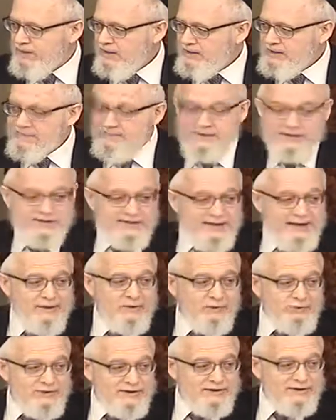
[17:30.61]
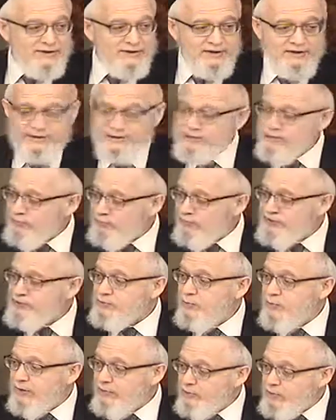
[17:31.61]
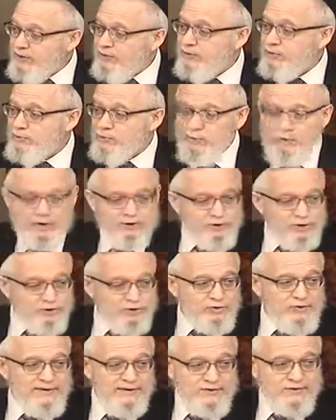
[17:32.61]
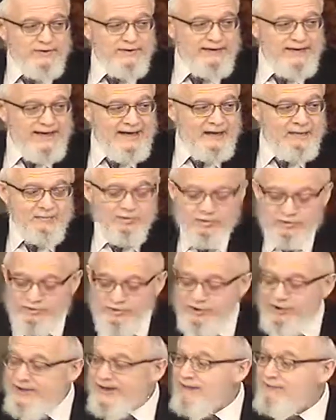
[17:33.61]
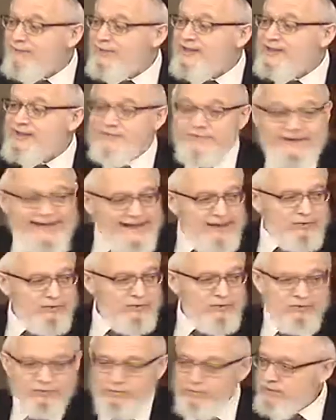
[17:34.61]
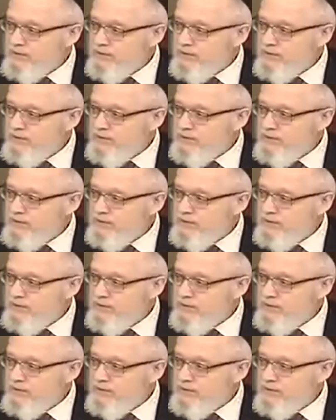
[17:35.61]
So if you say the reason is, the reason why we don't want you to transfer on the animal because you can have less value